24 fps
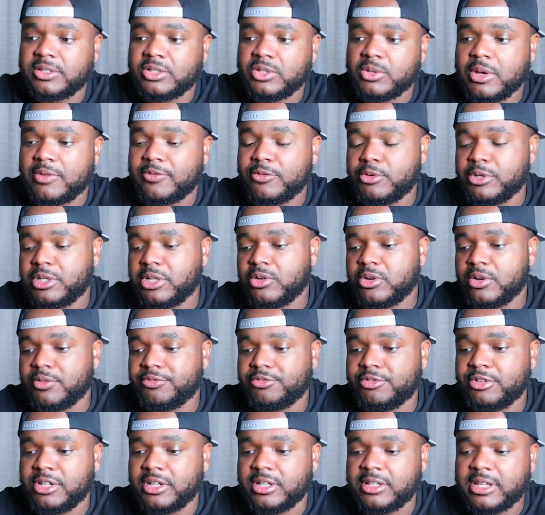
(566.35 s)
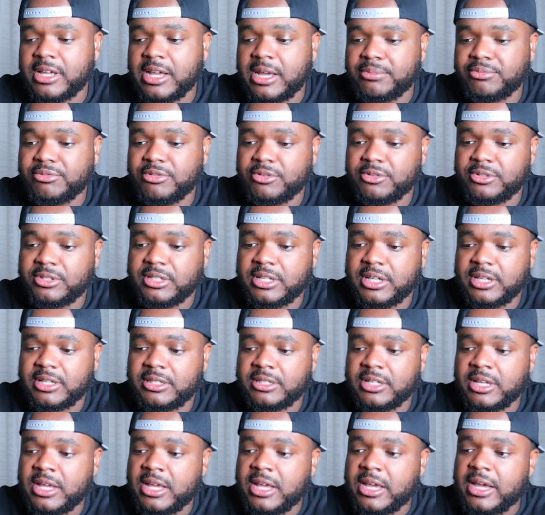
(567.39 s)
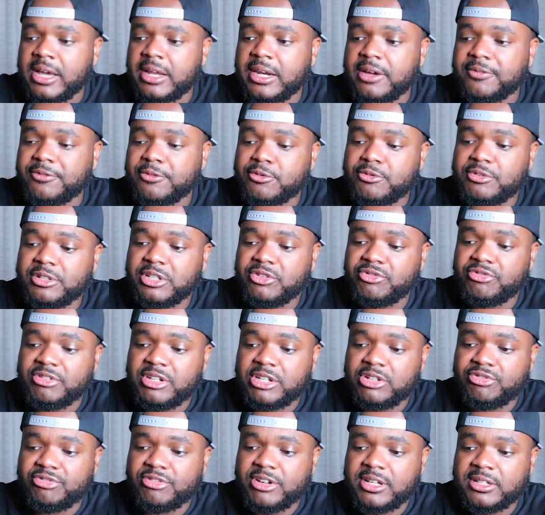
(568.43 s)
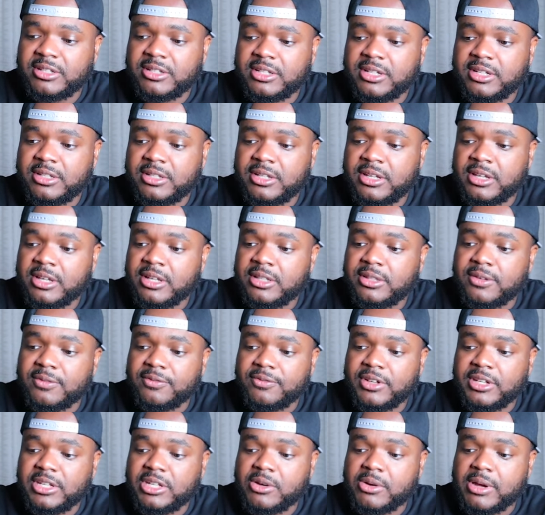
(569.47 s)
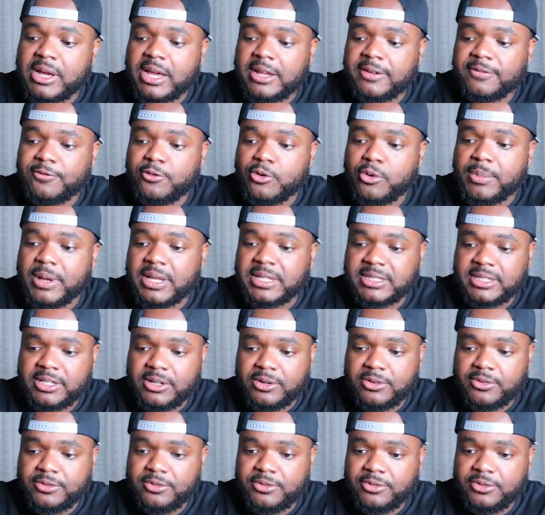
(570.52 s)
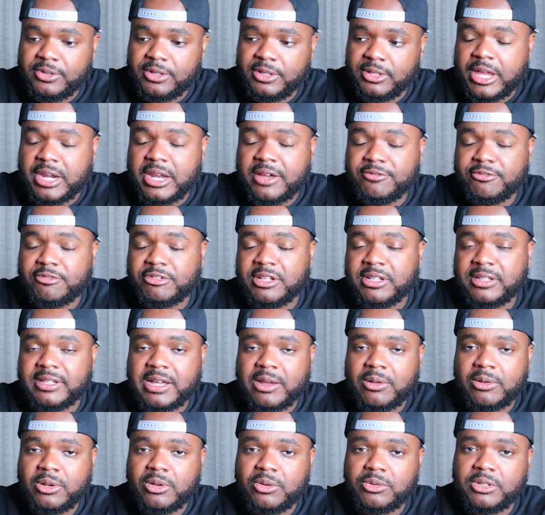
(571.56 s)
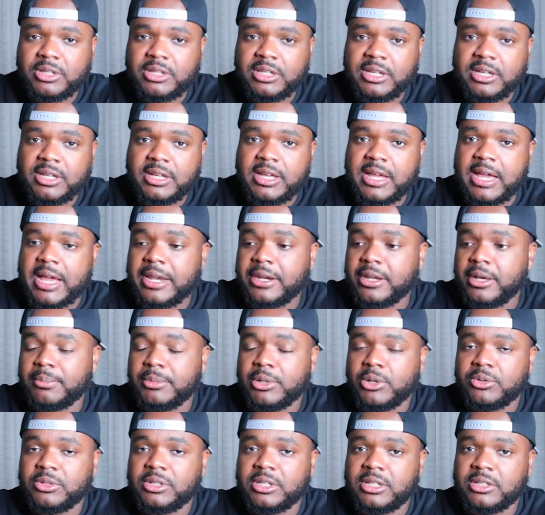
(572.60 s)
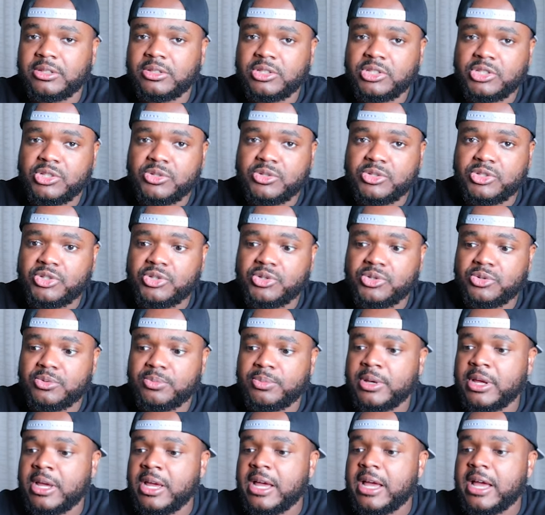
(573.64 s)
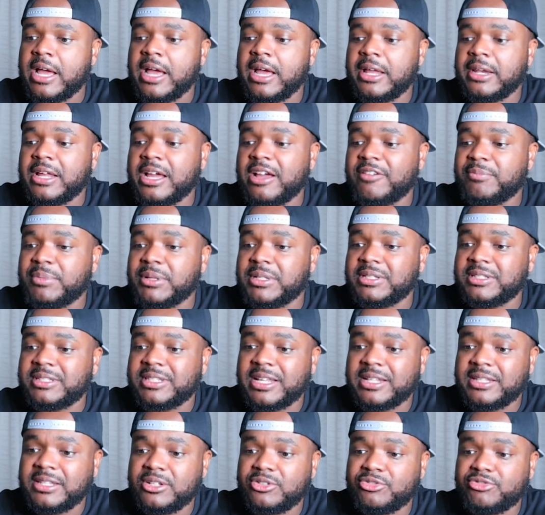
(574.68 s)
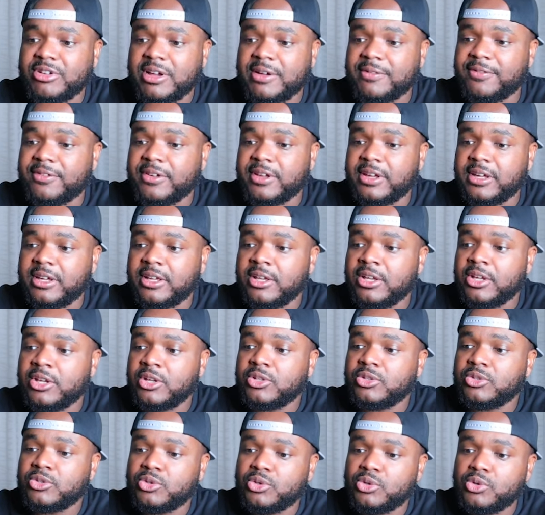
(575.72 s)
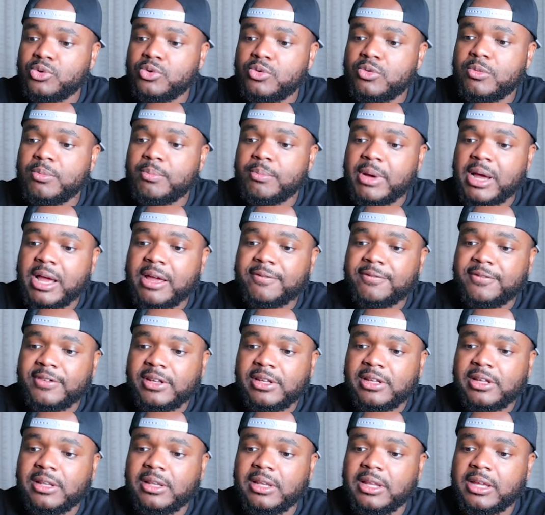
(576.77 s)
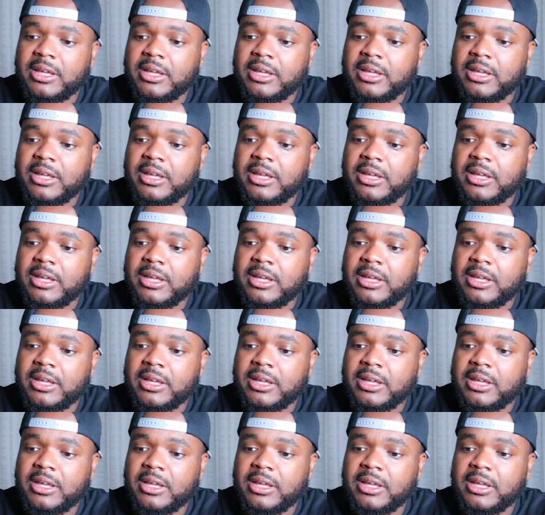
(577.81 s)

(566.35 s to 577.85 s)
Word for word: So I've already gone through the entire process and I've already recreated the video ad for myself and I've already downloaded it and uploaded it to YouTube and I've been sending traffic to my affiliate